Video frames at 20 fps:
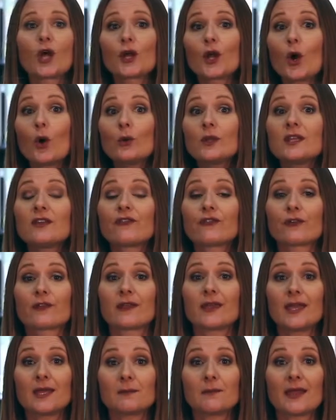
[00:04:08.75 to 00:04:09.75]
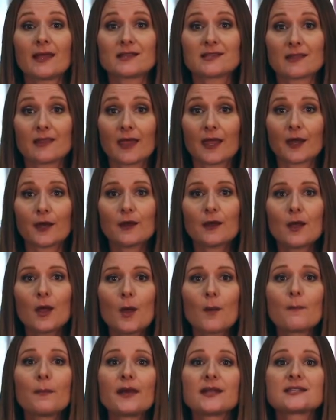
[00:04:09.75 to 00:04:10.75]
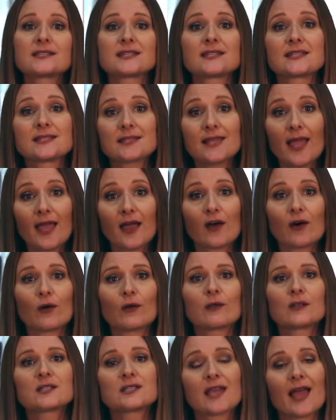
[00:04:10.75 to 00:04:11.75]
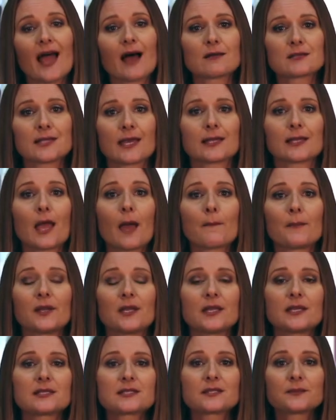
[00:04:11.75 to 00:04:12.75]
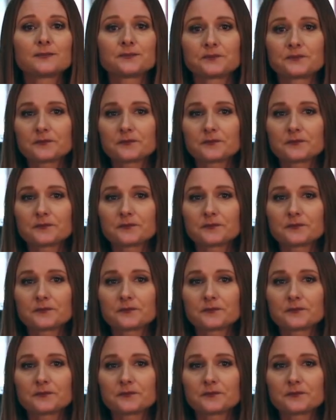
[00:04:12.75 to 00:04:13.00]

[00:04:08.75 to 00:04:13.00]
not only for the inmates there, but to sell to outside companies.